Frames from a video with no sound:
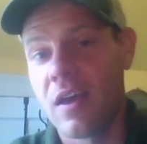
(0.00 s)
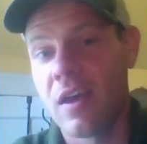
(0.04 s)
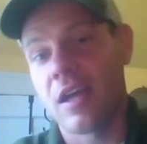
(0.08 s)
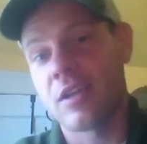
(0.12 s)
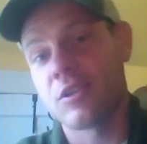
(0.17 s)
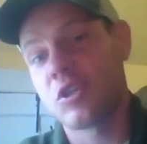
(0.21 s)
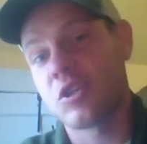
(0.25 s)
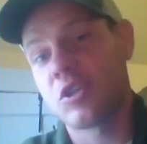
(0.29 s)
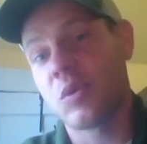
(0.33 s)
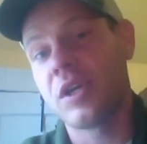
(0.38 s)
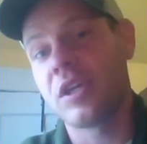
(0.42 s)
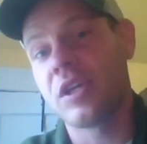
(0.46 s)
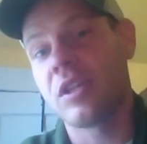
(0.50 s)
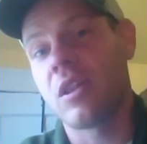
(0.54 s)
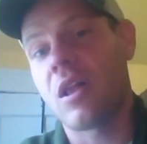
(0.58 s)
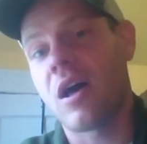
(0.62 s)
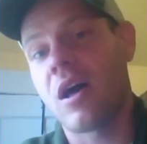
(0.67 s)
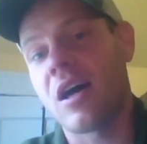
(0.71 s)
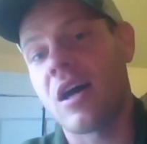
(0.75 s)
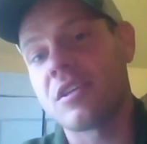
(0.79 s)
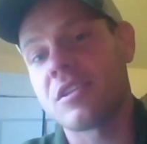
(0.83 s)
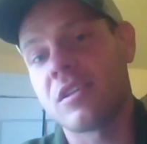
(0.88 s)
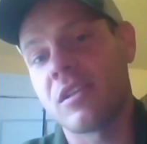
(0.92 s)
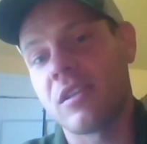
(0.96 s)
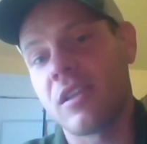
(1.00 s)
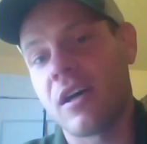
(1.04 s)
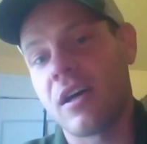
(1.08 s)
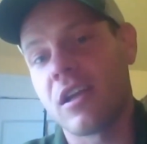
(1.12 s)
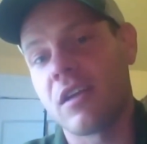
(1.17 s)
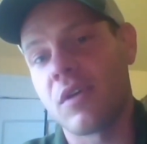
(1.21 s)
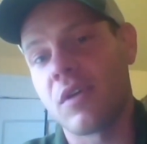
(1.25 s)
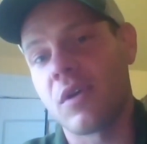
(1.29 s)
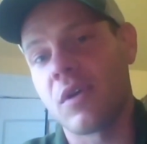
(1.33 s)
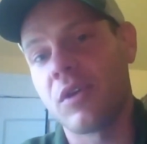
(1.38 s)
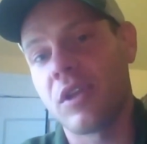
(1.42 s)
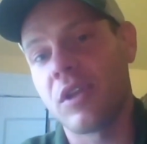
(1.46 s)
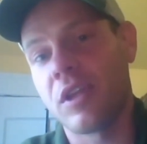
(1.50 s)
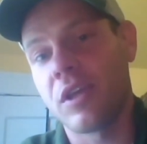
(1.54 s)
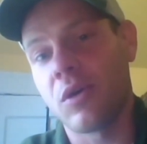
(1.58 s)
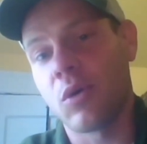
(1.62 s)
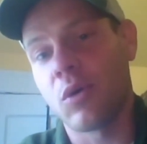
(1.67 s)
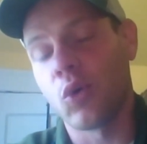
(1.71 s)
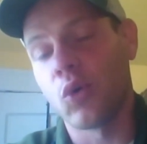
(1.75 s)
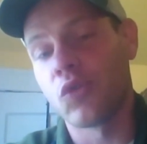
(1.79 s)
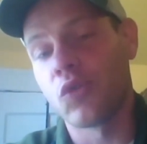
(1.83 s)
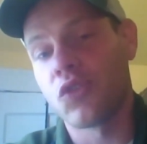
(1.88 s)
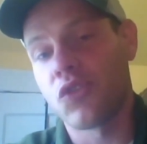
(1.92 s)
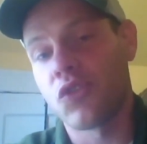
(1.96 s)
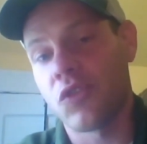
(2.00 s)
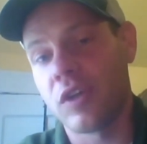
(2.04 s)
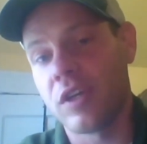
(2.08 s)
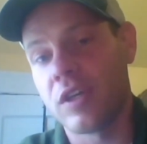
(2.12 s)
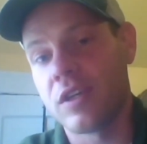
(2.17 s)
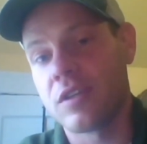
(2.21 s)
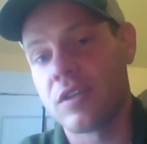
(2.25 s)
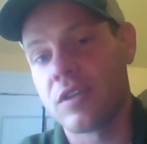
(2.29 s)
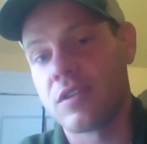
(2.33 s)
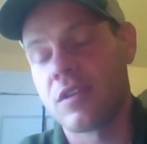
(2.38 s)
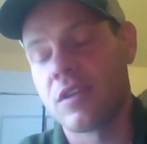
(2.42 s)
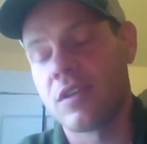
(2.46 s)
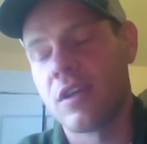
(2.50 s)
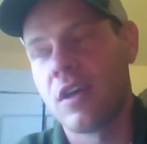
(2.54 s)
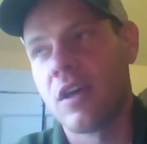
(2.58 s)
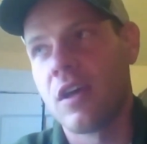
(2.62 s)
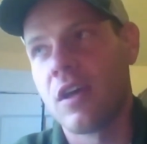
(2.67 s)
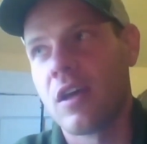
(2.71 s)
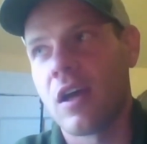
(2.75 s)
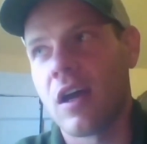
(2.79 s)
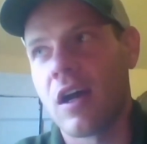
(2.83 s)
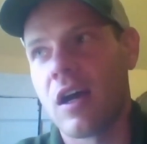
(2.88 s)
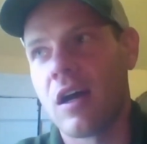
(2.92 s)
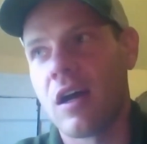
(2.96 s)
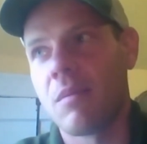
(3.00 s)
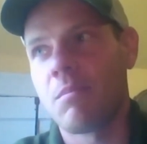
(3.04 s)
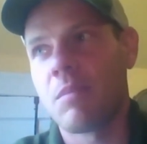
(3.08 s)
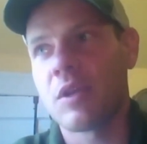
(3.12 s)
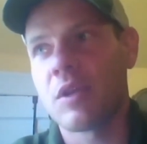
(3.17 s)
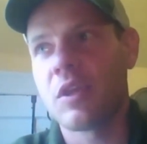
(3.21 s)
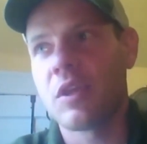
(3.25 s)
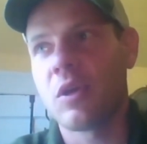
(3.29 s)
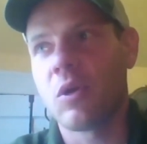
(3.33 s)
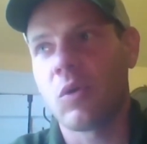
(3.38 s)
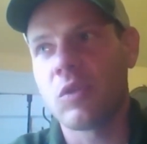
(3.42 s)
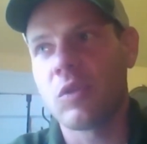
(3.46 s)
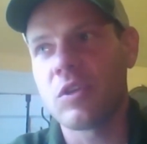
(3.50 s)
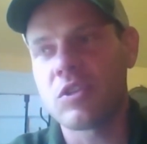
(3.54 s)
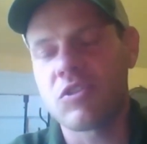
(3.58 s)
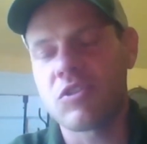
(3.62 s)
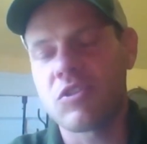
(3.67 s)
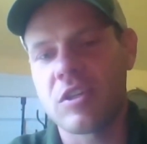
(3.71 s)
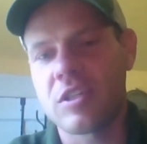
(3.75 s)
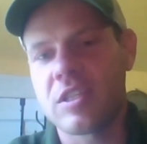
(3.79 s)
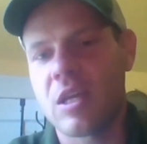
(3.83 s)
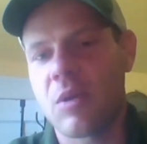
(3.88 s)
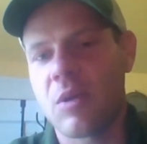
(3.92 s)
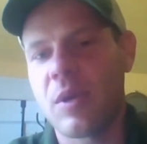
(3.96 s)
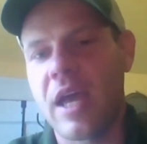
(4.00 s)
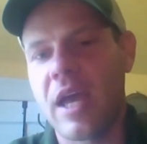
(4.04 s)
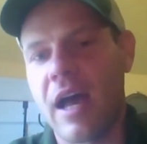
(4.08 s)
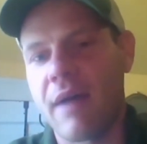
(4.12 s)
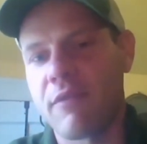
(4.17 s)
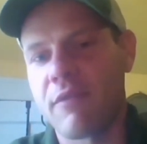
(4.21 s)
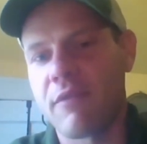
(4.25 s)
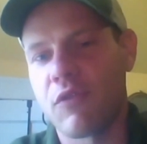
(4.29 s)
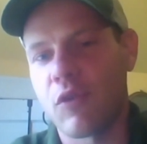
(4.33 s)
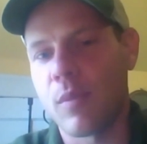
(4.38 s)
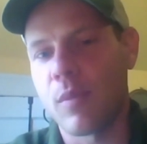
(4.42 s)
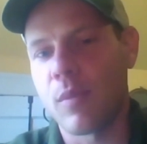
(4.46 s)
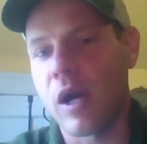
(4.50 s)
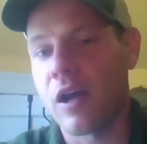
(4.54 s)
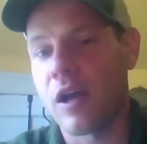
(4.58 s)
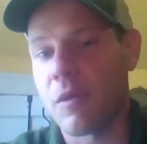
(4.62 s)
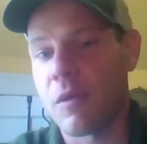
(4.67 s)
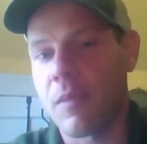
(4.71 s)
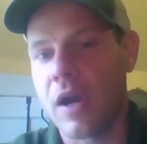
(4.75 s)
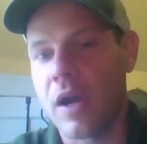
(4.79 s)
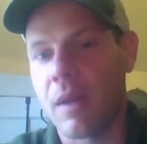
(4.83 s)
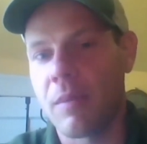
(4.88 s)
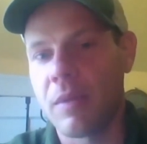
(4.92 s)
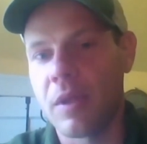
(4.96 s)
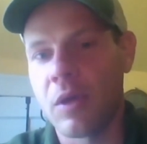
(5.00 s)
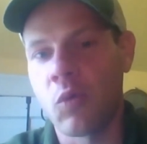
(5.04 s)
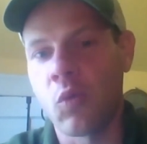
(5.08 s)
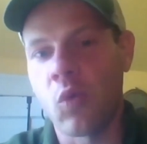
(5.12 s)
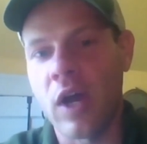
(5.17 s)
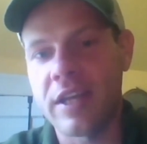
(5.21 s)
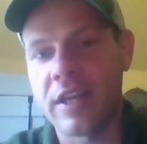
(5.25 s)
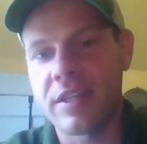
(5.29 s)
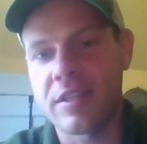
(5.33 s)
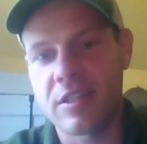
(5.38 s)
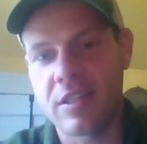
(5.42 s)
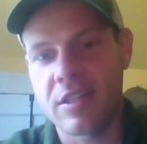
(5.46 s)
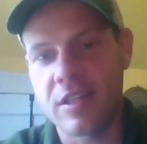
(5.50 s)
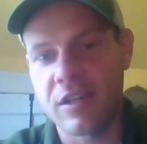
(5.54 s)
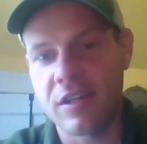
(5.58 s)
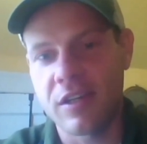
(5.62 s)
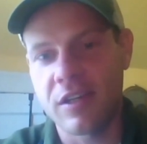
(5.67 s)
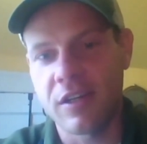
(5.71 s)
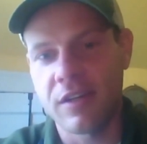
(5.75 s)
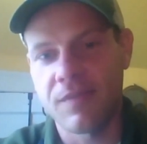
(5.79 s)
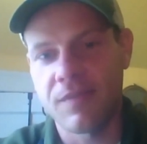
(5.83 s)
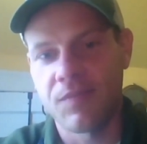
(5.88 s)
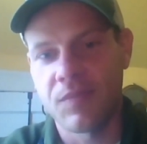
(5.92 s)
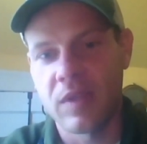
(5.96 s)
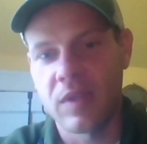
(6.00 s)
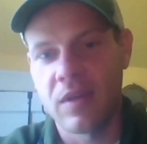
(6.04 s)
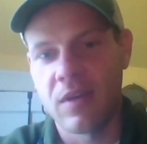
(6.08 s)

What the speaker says: And so we lost a lot of our really old trees. But the oldest trees that we have in Vermont are probably white cedar.